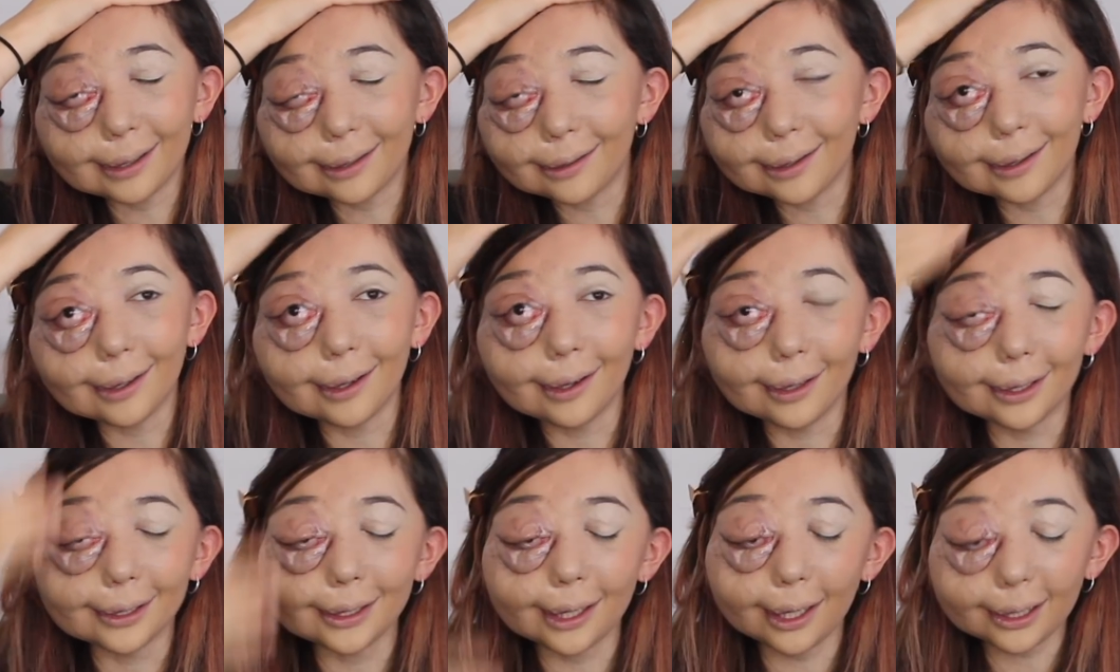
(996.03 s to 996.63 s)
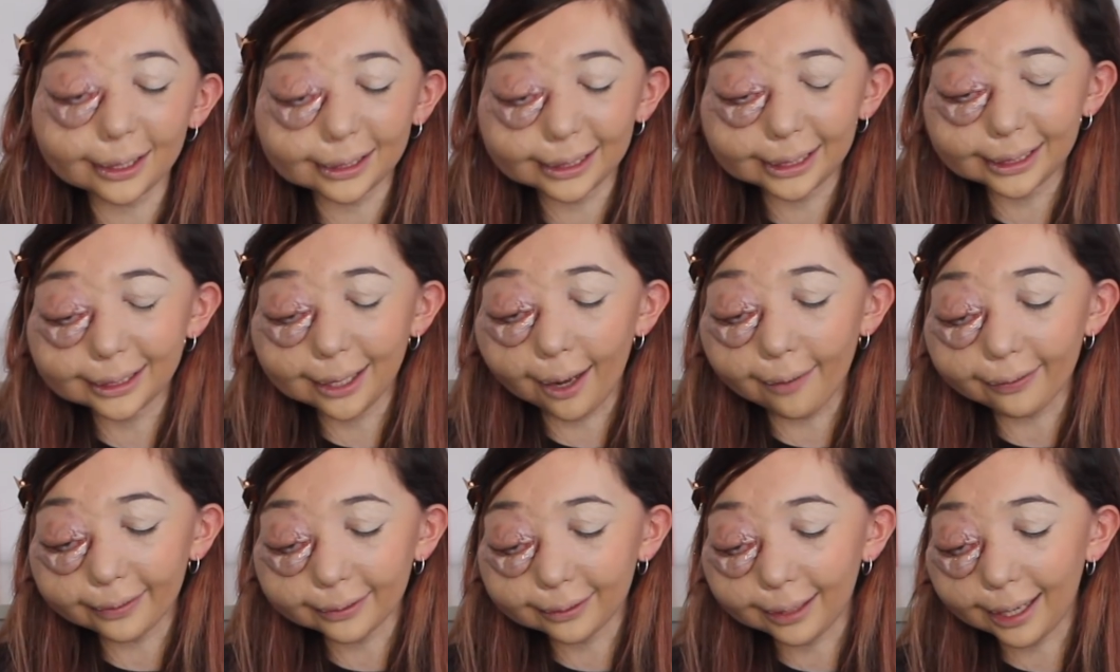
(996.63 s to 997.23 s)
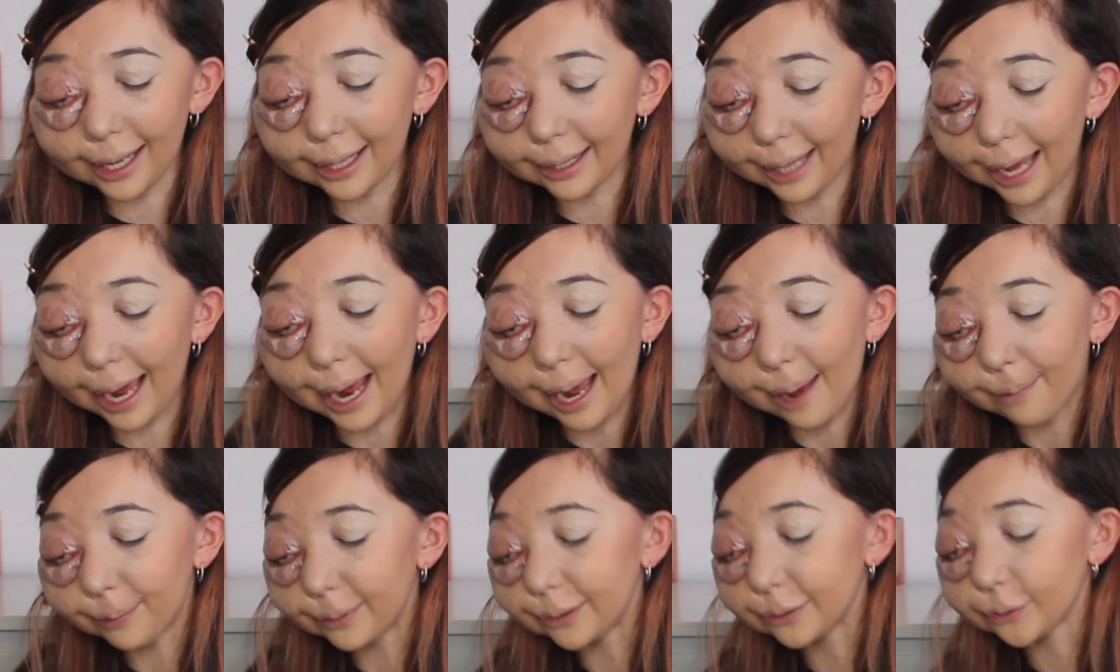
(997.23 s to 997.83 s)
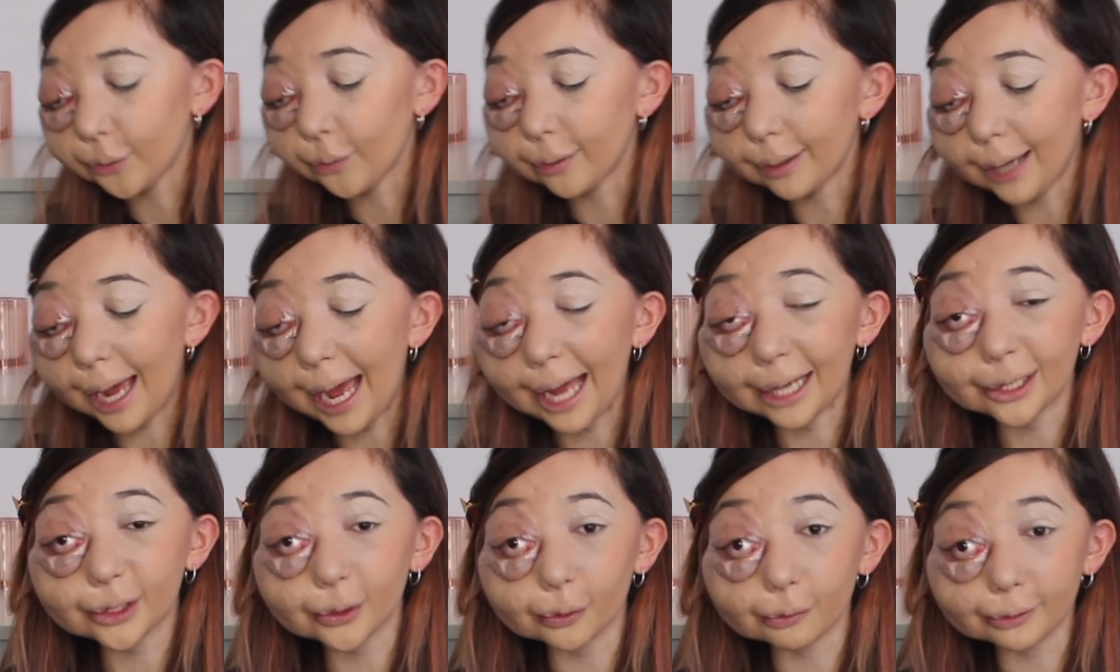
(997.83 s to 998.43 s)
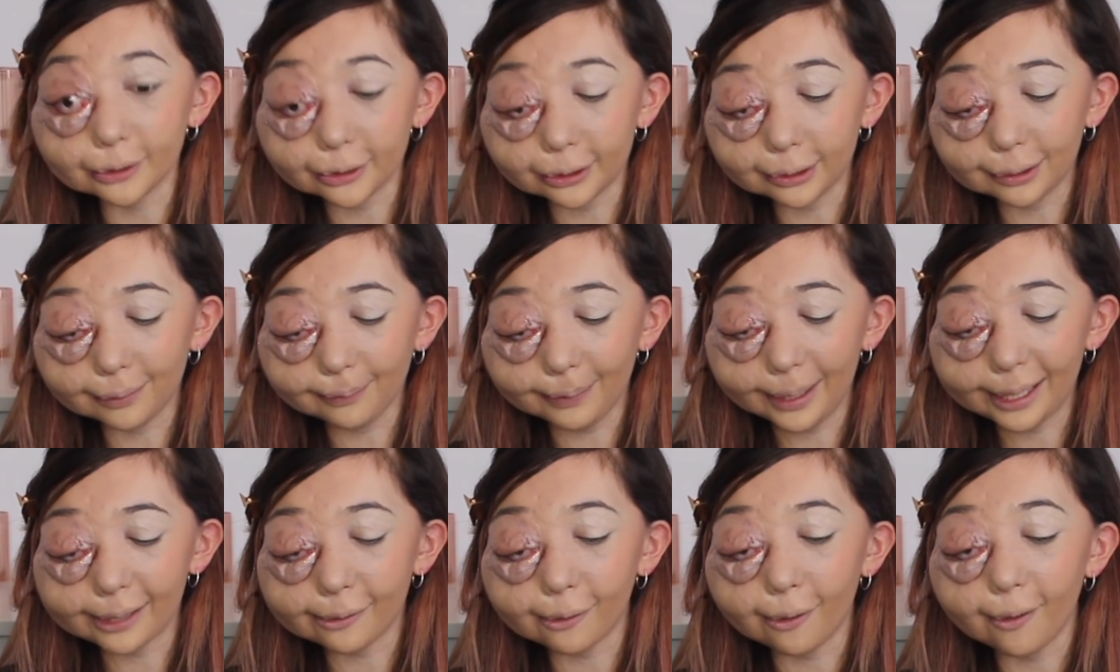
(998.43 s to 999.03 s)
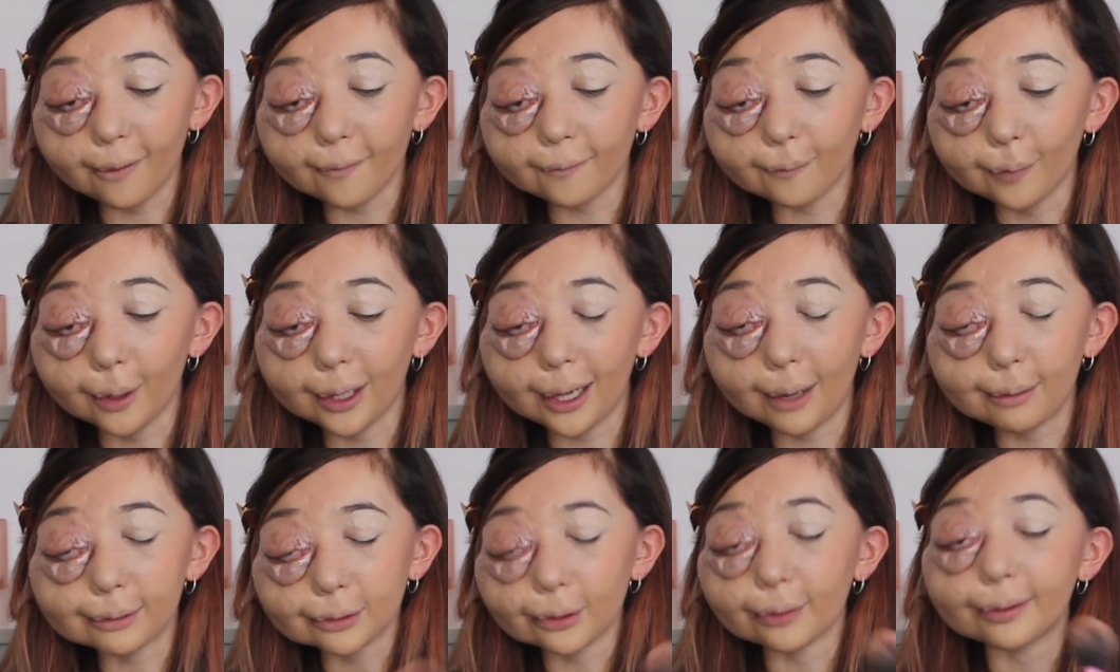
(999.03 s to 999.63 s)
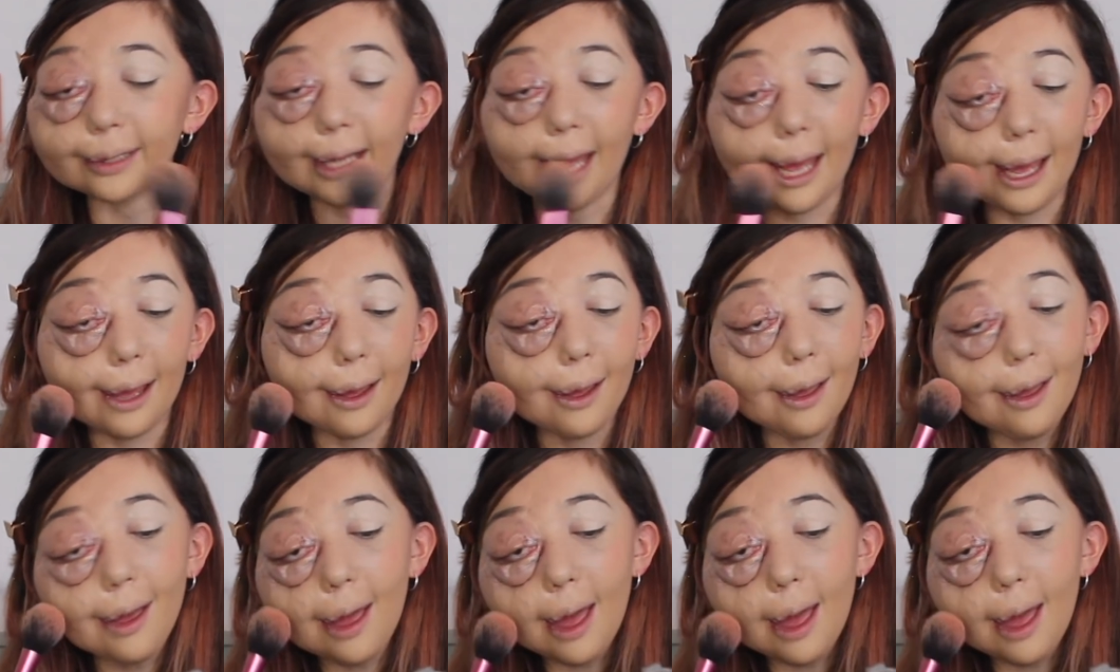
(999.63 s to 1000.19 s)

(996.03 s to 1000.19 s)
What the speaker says: Luckily nothing like that happened on actual Junior Bake Off while I was on there,